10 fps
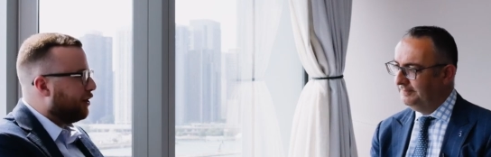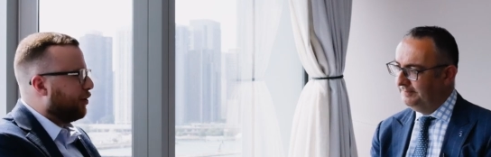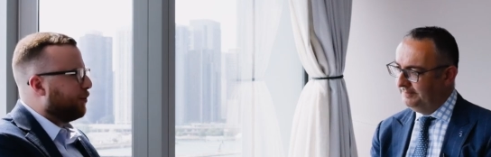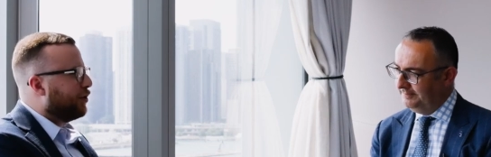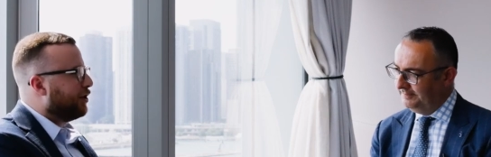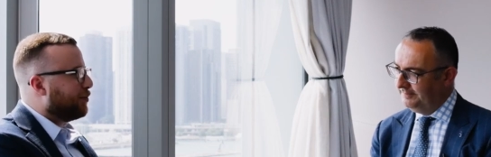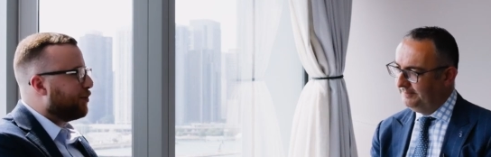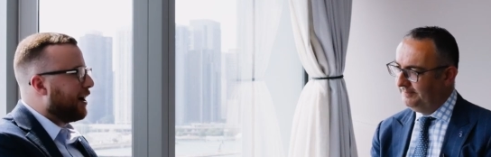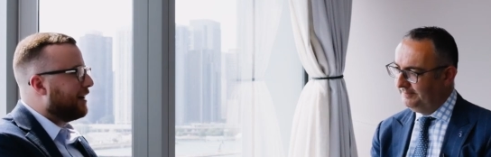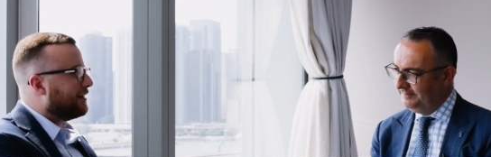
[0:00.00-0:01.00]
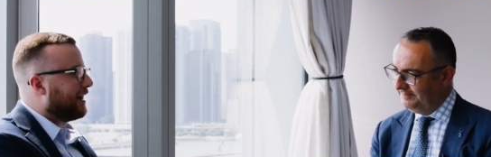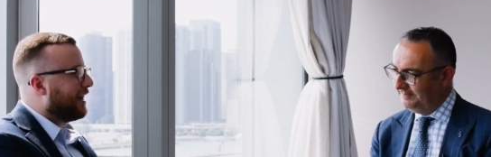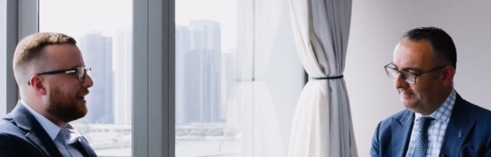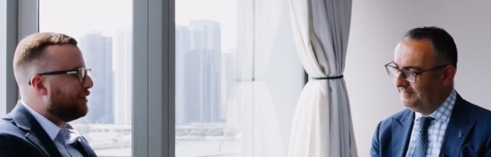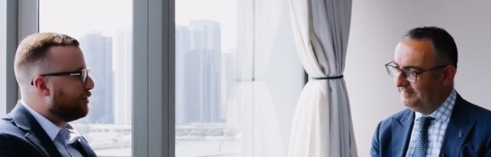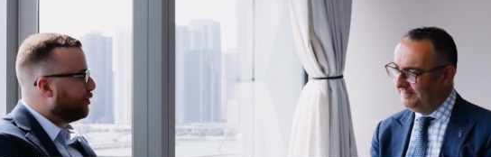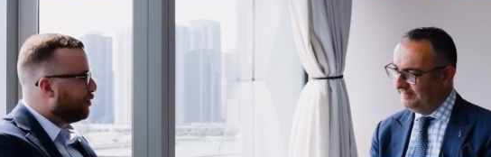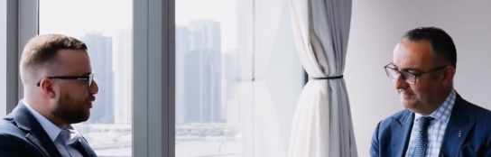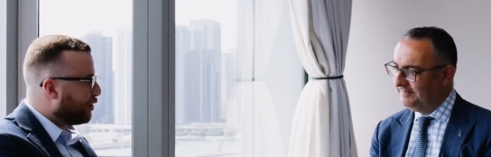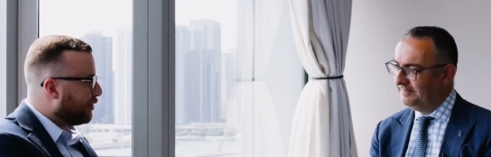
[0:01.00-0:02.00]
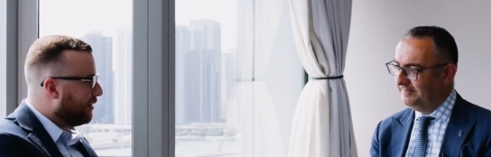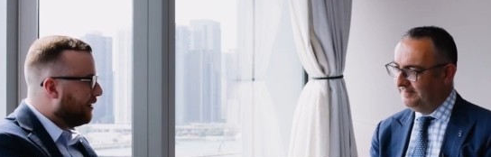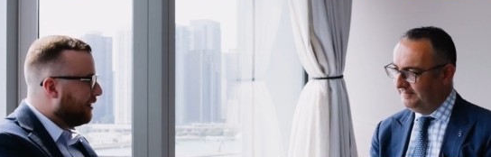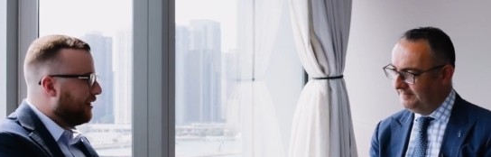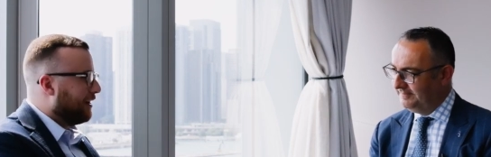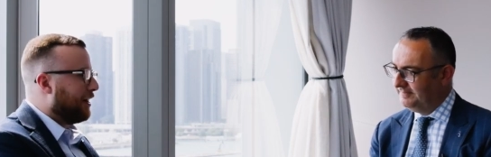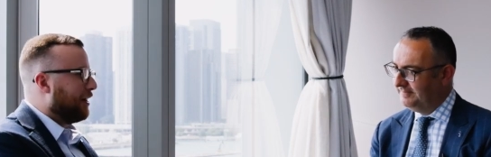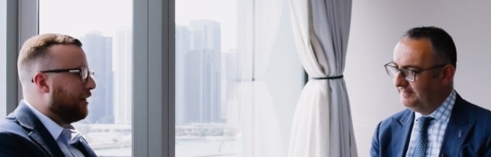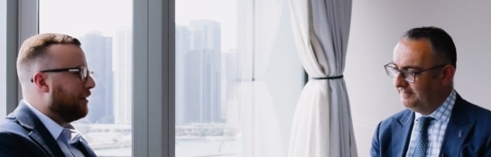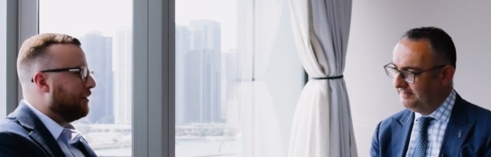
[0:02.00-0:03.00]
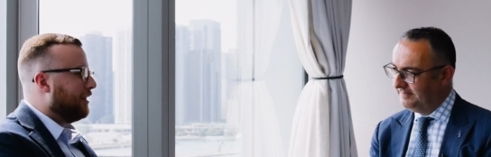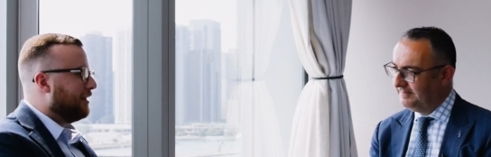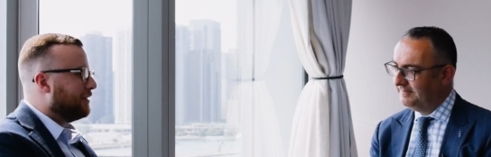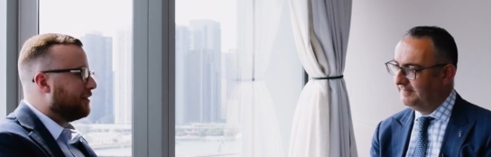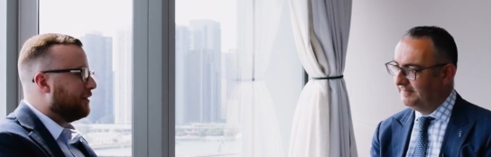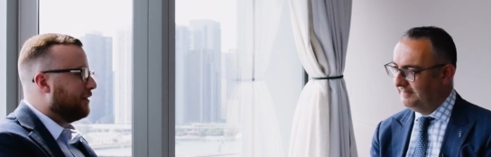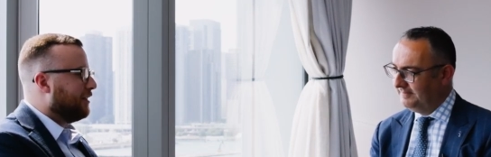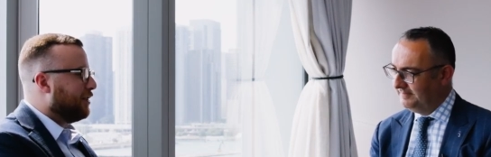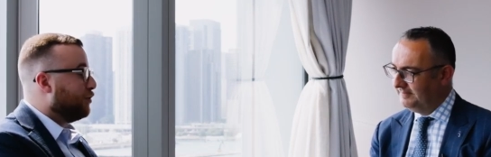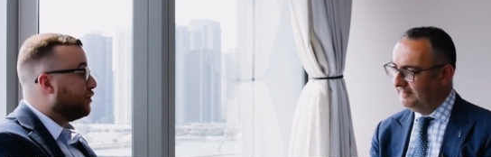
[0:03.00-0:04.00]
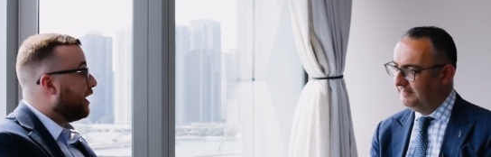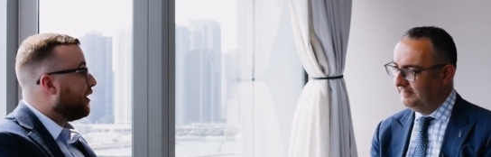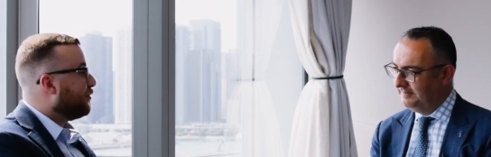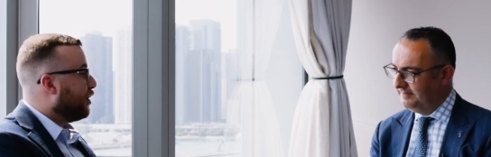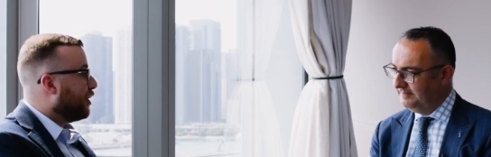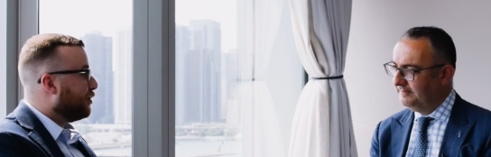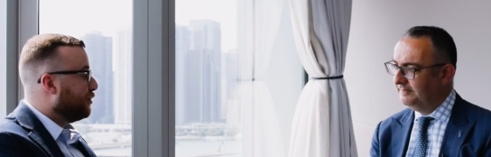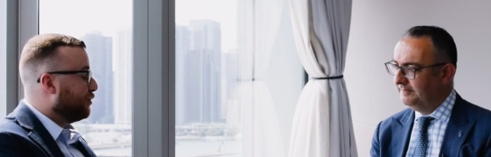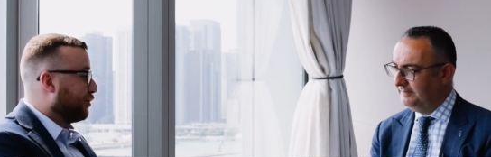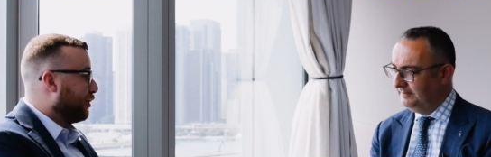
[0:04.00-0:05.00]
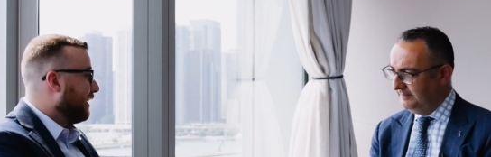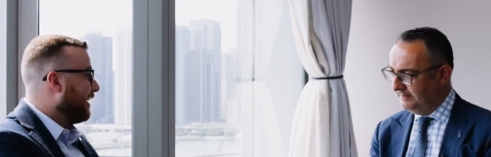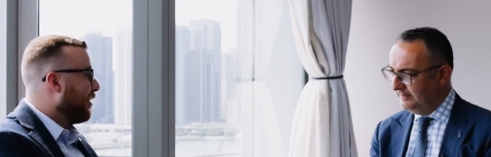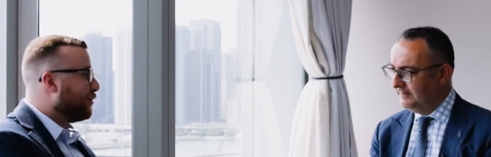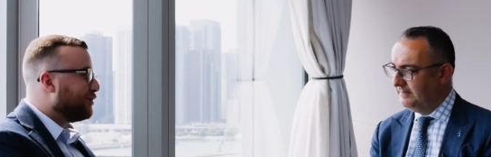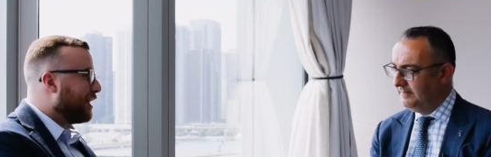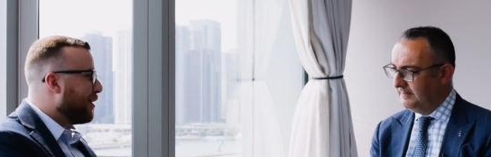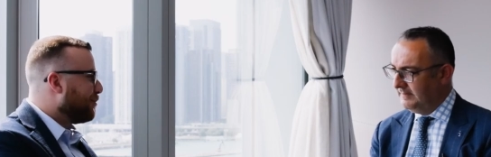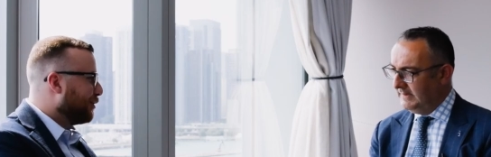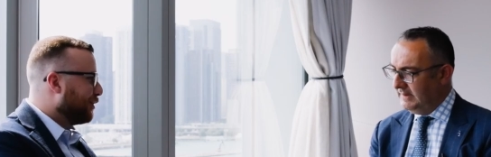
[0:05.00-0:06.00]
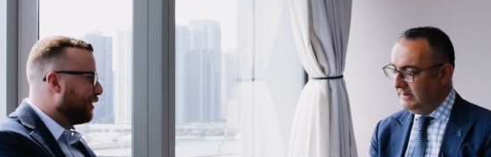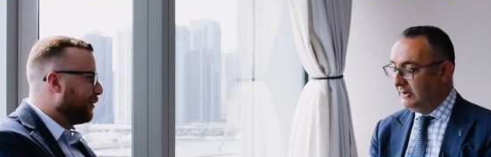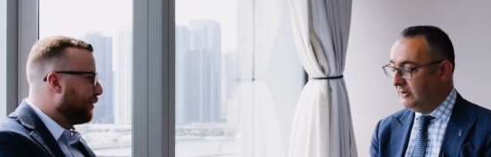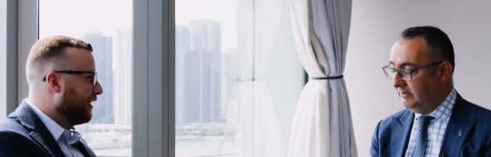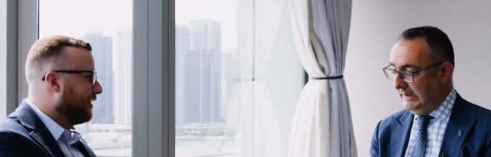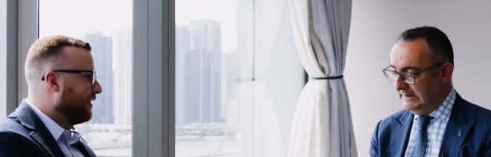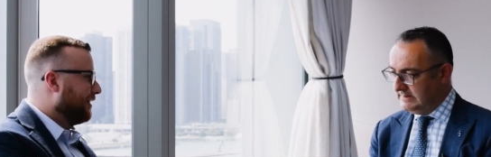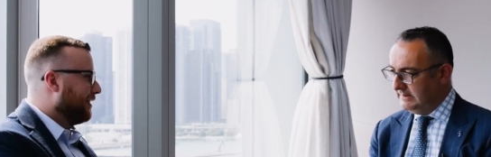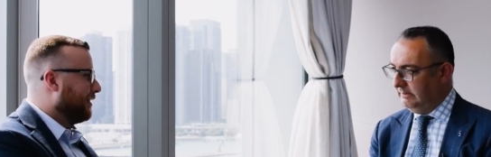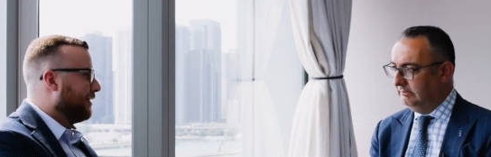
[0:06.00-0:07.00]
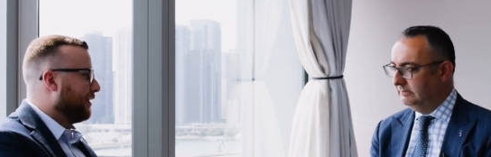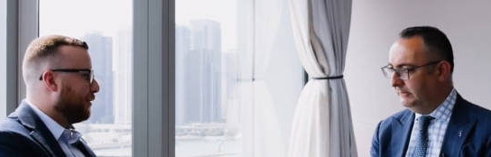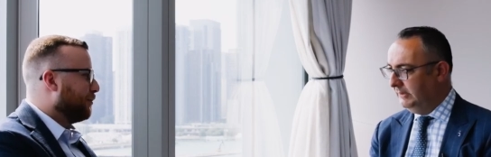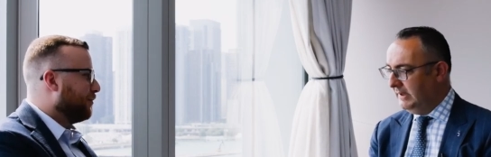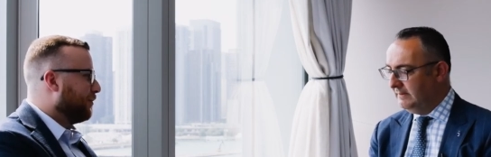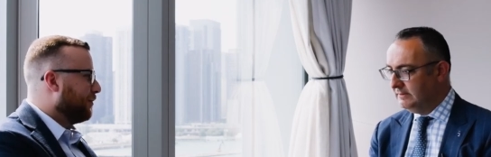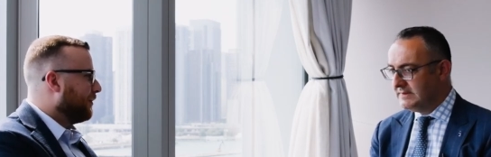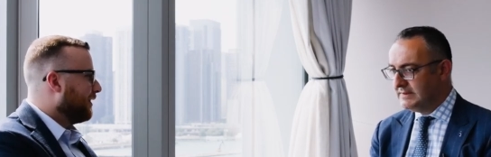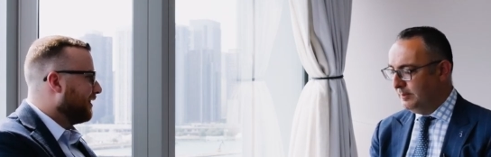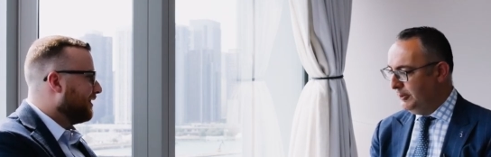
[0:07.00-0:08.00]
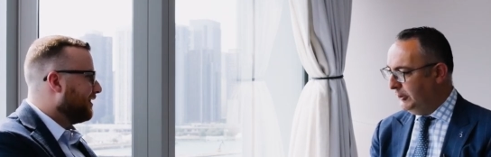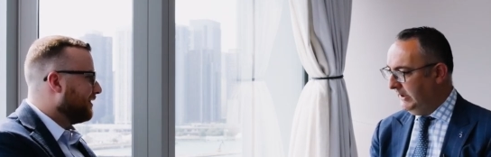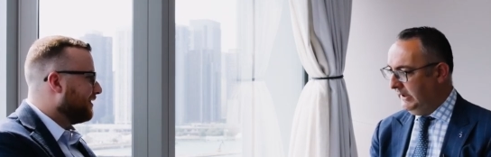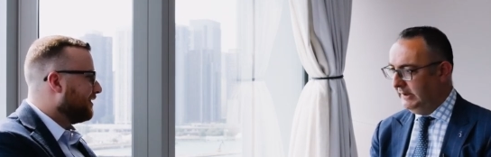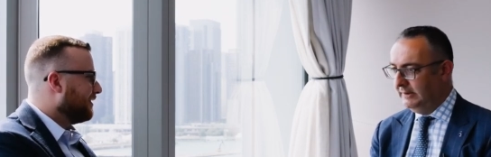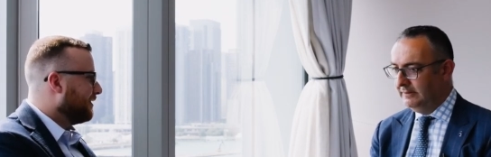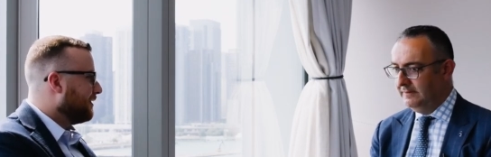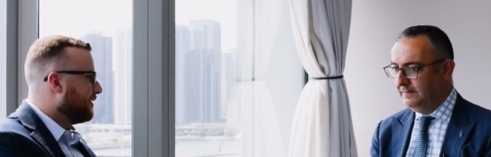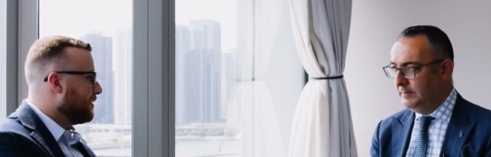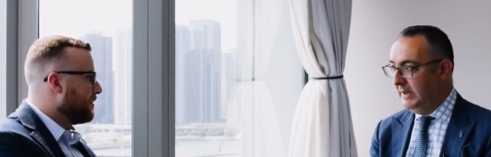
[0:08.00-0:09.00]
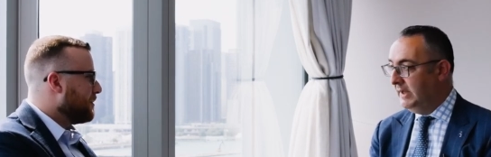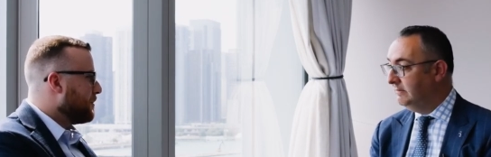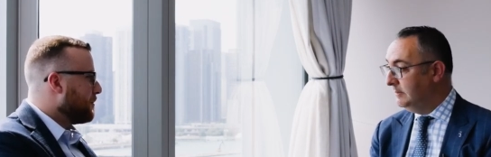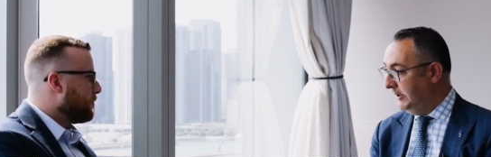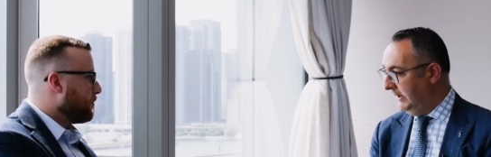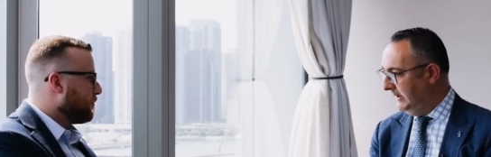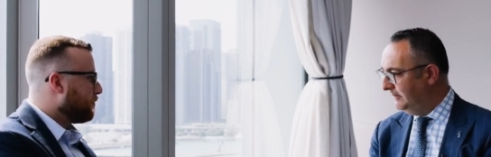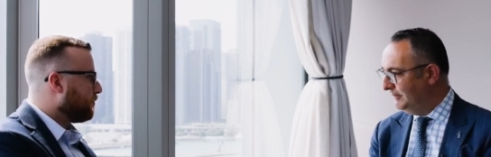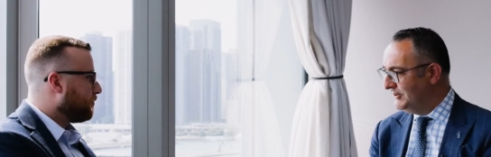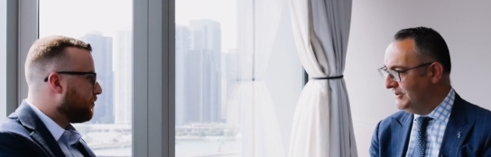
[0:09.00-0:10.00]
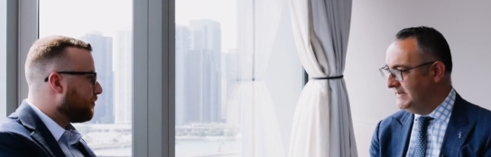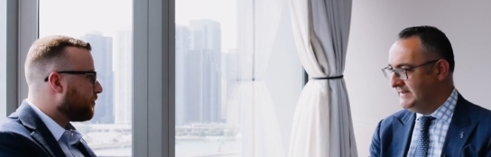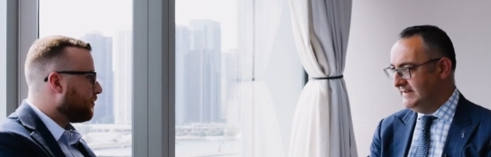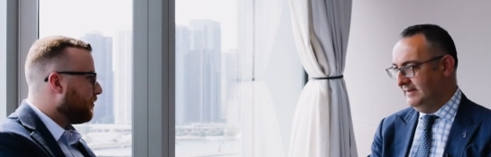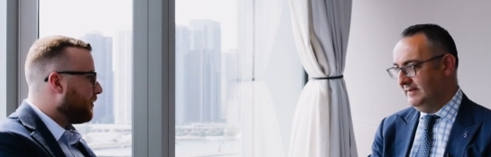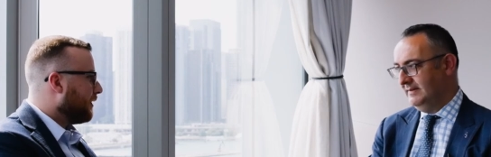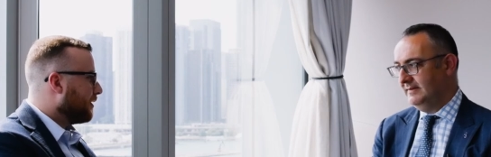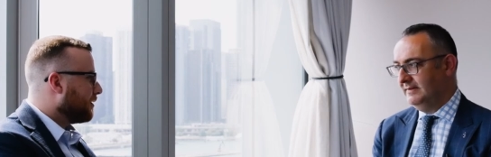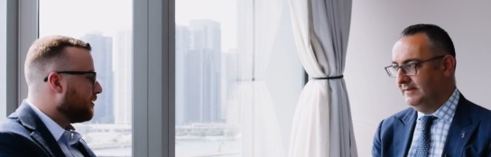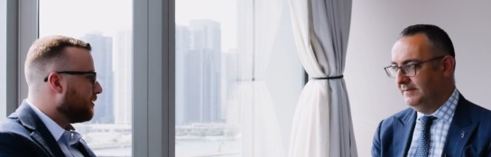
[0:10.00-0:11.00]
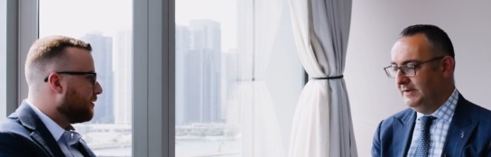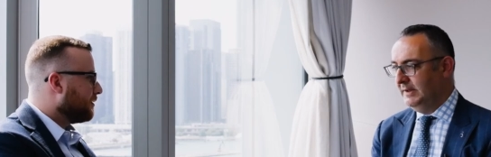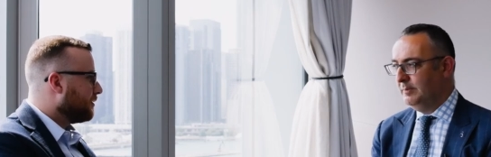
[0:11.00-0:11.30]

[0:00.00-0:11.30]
Speaker 1: you know putting your pride aside to learn uh, is huge lifelong learning, never stop
Speaker 2: learning, right? Correct. Yeah, um, you never stop learning, you know, from everybody, which is uh, very